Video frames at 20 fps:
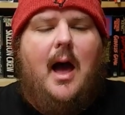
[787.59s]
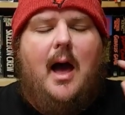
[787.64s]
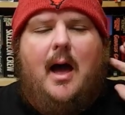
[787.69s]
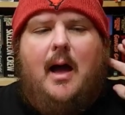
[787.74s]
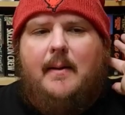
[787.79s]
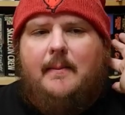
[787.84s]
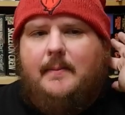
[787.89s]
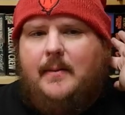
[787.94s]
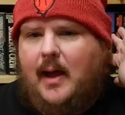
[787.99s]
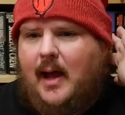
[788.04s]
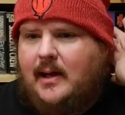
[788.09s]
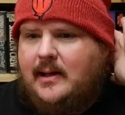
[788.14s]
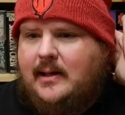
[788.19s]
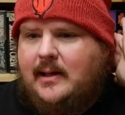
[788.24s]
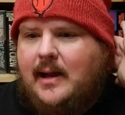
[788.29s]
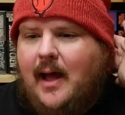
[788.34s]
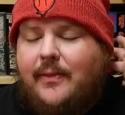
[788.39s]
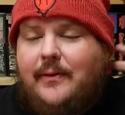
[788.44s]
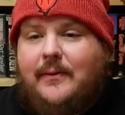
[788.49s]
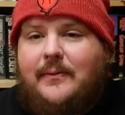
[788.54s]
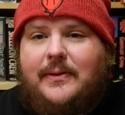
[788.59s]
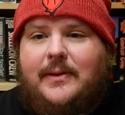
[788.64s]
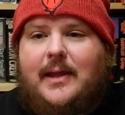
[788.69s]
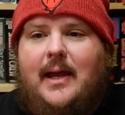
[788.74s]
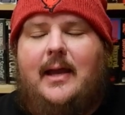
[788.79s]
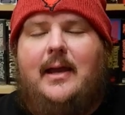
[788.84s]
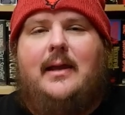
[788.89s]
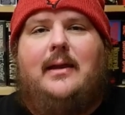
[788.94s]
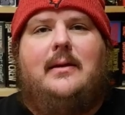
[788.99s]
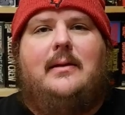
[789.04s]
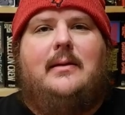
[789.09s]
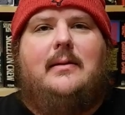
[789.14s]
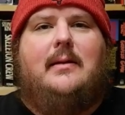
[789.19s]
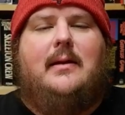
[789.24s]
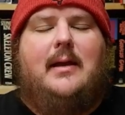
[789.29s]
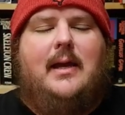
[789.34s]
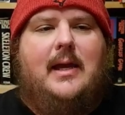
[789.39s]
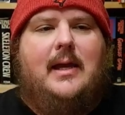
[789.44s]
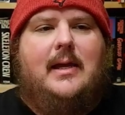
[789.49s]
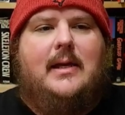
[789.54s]
Um, another thing
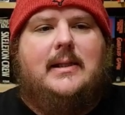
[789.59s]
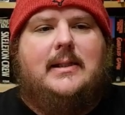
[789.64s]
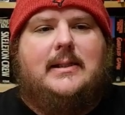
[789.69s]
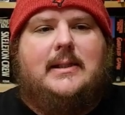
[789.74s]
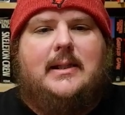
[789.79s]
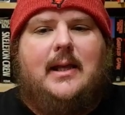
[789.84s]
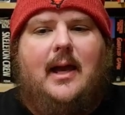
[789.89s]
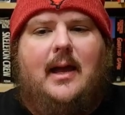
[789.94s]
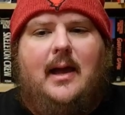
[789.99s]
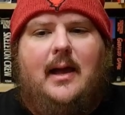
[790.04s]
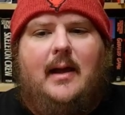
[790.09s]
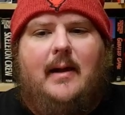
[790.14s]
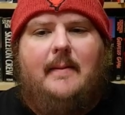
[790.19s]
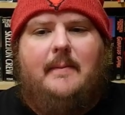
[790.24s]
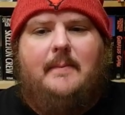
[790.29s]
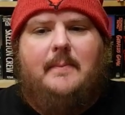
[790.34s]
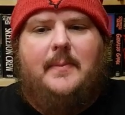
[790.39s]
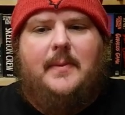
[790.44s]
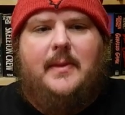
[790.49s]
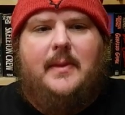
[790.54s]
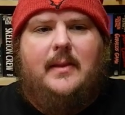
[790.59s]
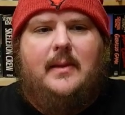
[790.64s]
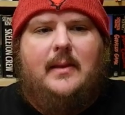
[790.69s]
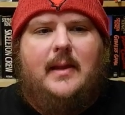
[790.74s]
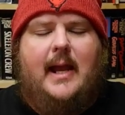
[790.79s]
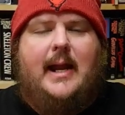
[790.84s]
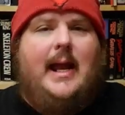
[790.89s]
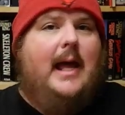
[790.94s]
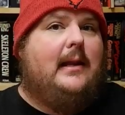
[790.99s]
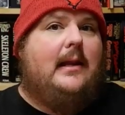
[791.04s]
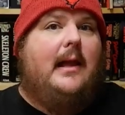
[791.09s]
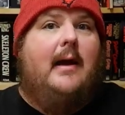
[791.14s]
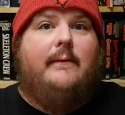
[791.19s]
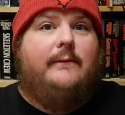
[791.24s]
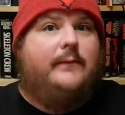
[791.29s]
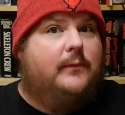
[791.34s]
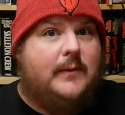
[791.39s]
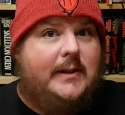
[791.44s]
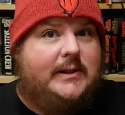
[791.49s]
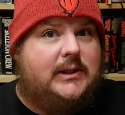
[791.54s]
is... Uh, And I
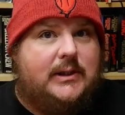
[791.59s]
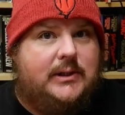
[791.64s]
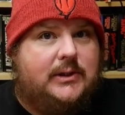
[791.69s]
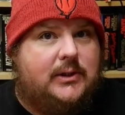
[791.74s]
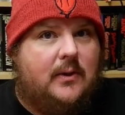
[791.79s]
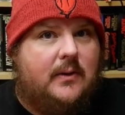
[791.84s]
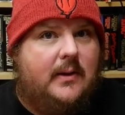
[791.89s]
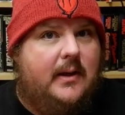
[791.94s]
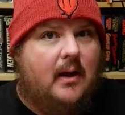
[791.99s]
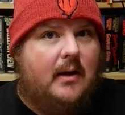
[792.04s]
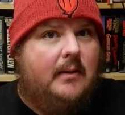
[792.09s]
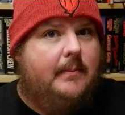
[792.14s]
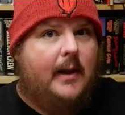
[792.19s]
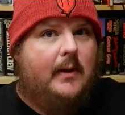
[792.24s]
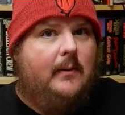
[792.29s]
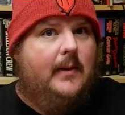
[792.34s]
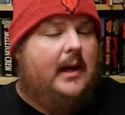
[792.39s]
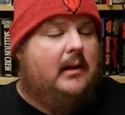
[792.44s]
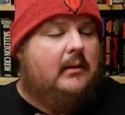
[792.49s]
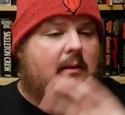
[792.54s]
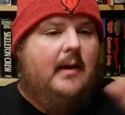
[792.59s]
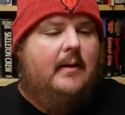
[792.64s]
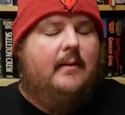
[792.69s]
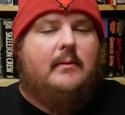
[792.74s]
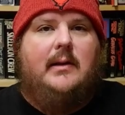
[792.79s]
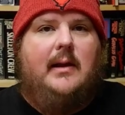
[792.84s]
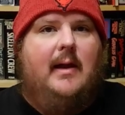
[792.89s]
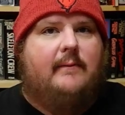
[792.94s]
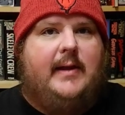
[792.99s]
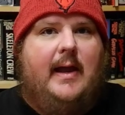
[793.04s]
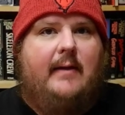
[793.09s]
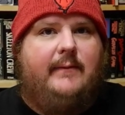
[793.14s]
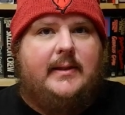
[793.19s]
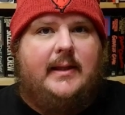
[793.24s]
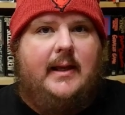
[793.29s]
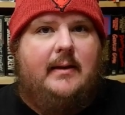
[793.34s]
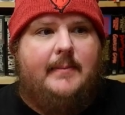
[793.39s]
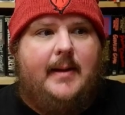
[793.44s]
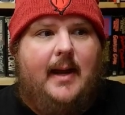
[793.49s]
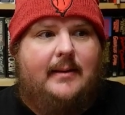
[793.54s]
loved Richie's story arc, by the way. Loved, loved
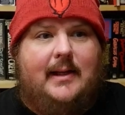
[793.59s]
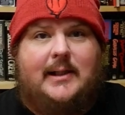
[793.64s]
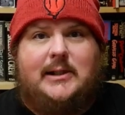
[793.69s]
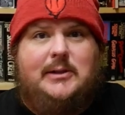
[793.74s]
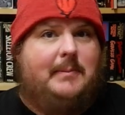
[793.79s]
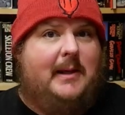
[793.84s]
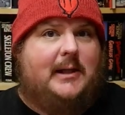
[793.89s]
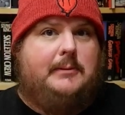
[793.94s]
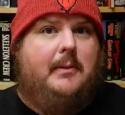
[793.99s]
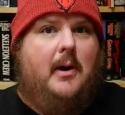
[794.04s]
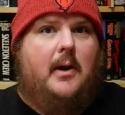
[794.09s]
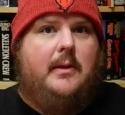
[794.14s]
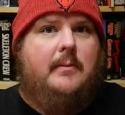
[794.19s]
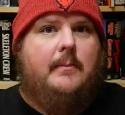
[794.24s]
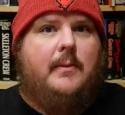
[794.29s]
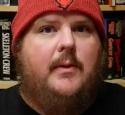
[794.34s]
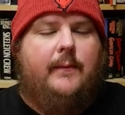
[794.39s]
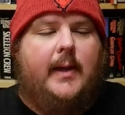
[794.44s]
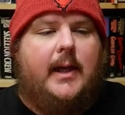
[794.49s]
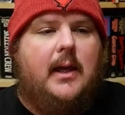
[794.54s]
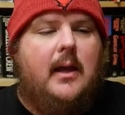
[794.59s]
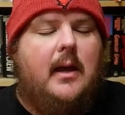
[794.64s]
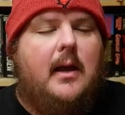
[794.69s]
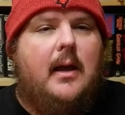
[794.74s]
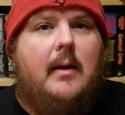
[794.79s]
everything about that. This is the best part of the movie.